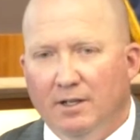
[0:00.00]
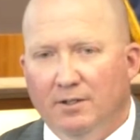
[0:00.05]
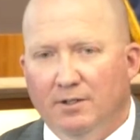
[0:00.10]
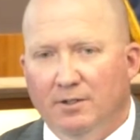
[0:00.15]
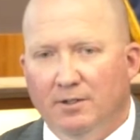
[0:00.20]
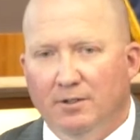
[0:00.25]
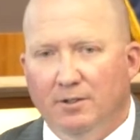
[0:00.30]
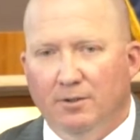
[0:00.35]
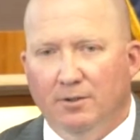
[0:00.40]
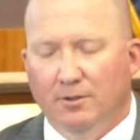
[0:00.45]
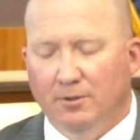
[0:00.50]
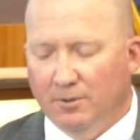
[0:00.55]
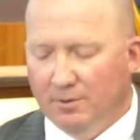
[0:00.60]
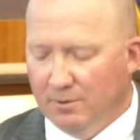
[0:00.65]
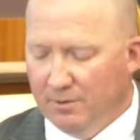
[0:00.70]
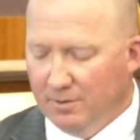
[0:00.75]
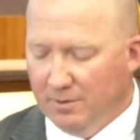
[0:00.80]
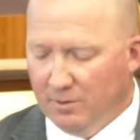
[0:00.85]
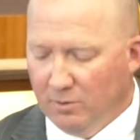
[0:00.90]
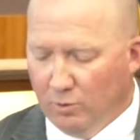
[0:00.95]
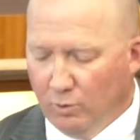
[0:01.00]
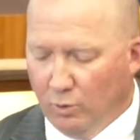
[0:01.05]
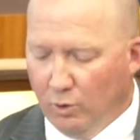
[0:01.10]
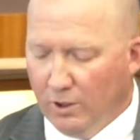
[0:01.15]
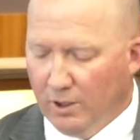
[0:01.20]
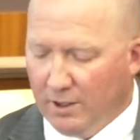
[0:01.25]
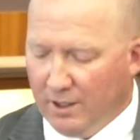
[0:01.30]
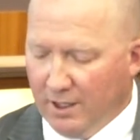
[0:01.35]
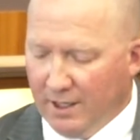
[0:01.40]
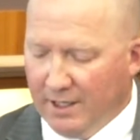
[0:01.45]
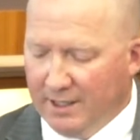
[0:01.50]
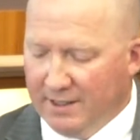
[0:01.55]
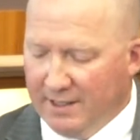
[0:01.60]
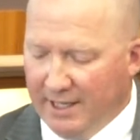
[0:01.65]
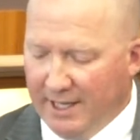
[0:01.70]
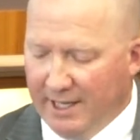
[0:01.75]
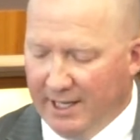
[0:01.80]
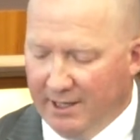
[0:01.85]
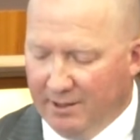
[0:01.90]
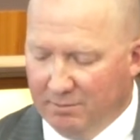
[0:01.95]
to work on a
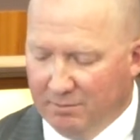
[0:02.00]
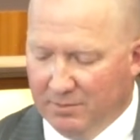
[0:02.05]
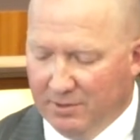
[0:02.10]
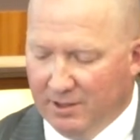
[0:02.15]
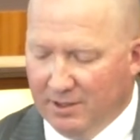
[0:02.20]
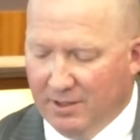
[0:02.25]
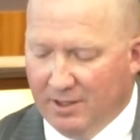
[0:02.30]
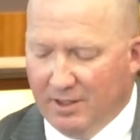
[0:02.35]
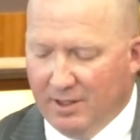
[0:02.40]
dam,